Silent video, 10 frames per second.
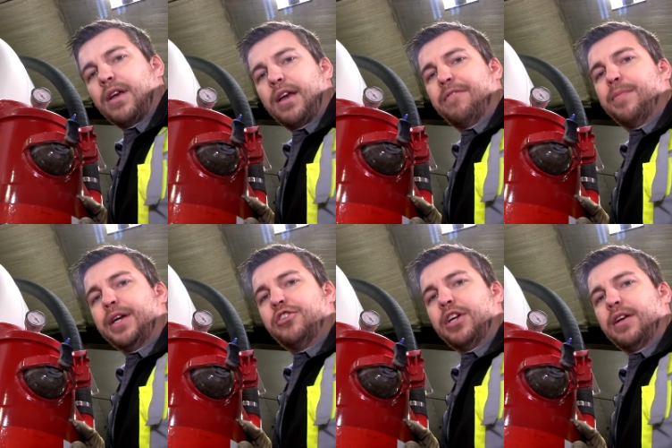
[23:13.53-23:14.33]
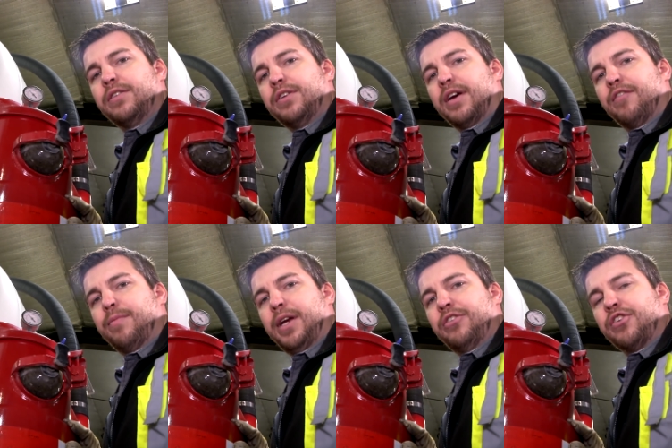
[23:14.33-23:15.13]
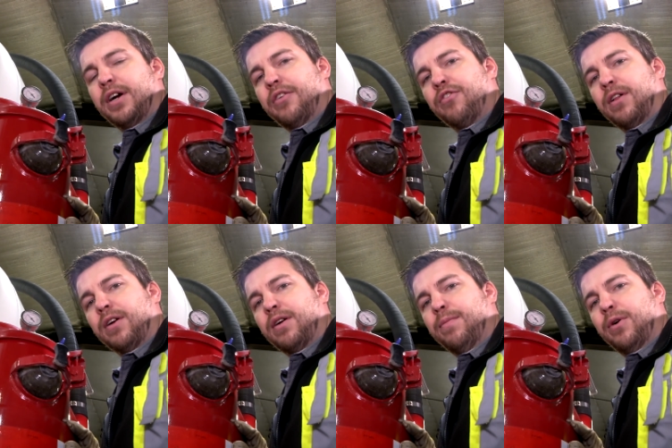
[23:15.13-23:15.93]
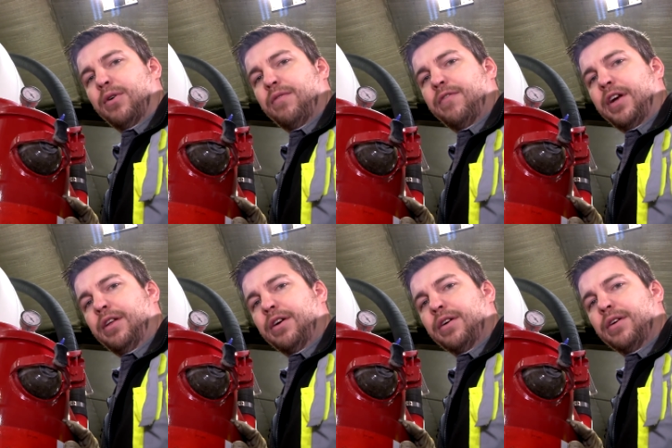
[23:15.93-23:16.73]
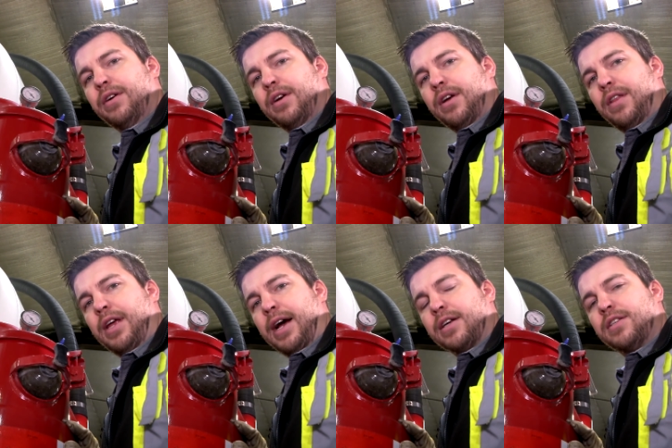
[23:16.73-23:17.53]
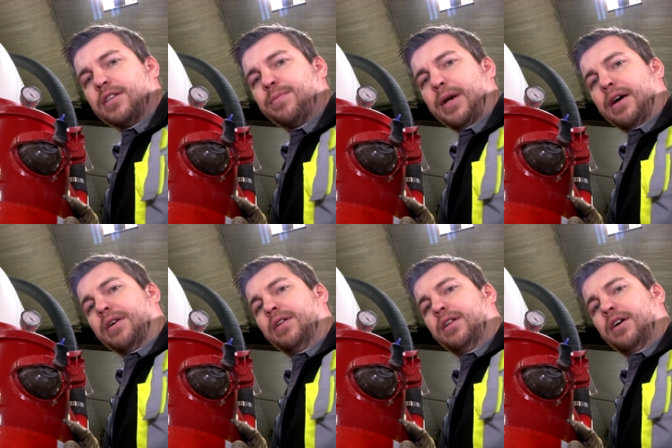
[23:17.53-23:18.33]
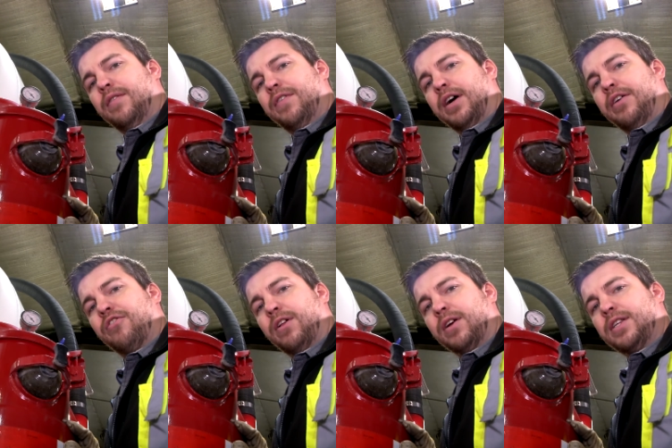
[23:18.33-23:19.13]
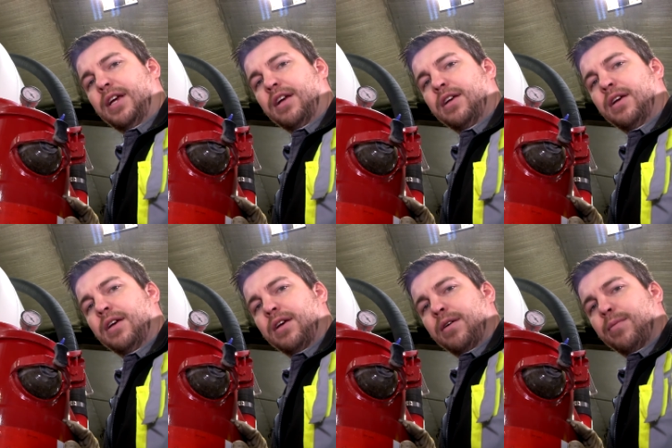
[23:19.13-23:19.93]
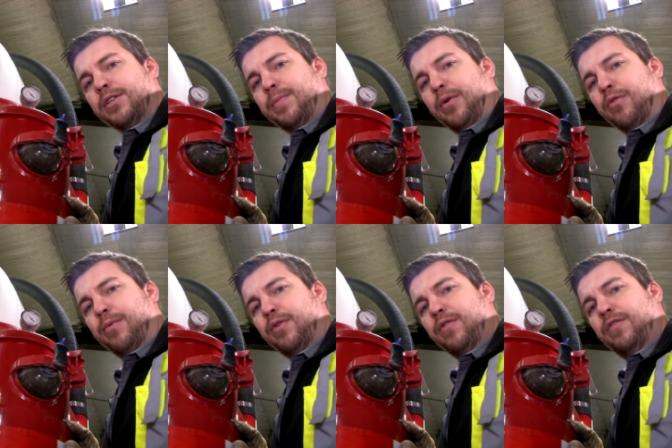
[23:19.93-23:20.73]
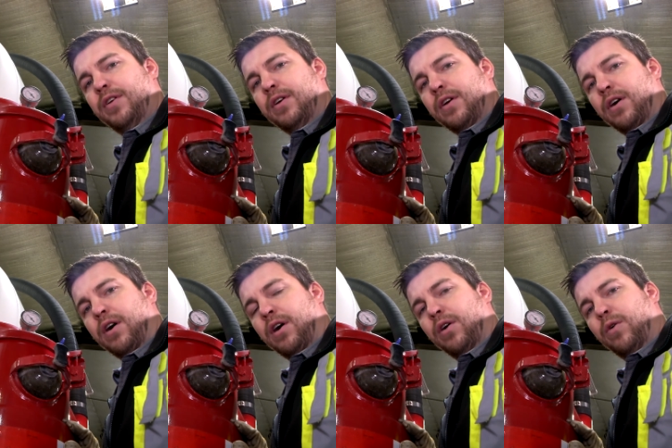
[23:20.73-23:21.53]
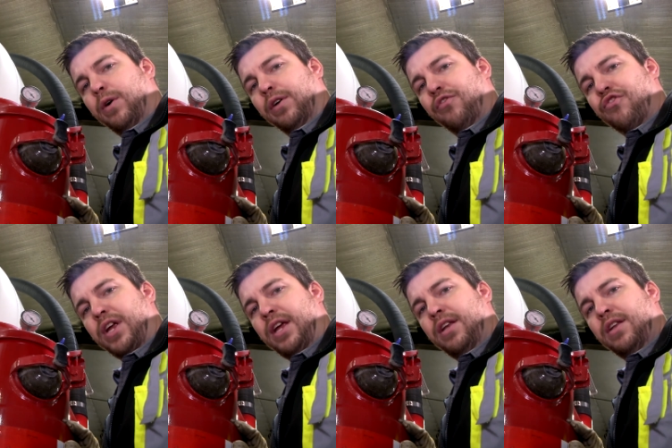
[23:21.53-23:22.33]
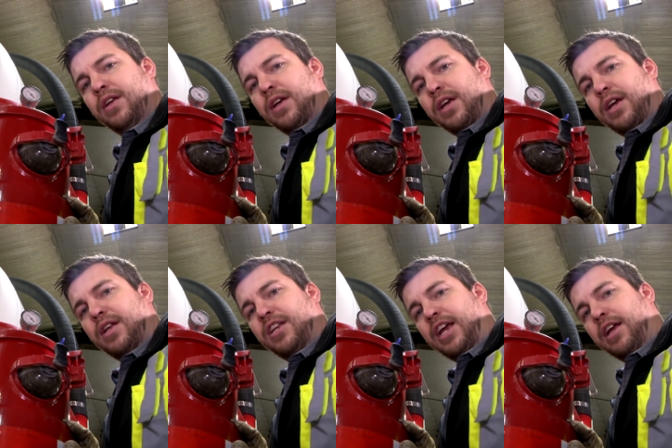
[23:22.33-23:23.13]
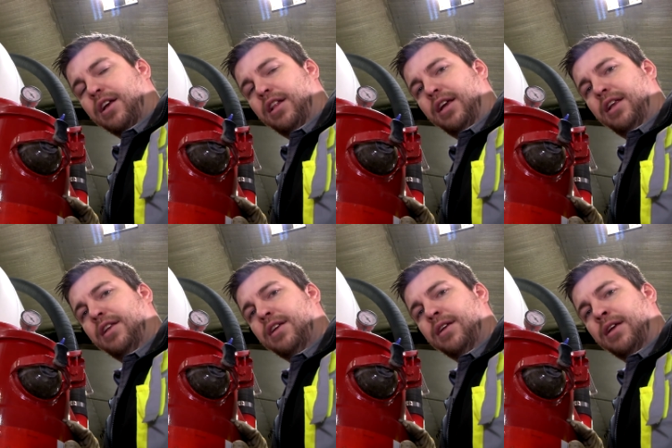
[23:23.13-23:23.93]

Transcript: If by chance you have a major hydraulic component failure, the access panel of the hydraulic tank must be removed, all oil drained, and tank cleaned.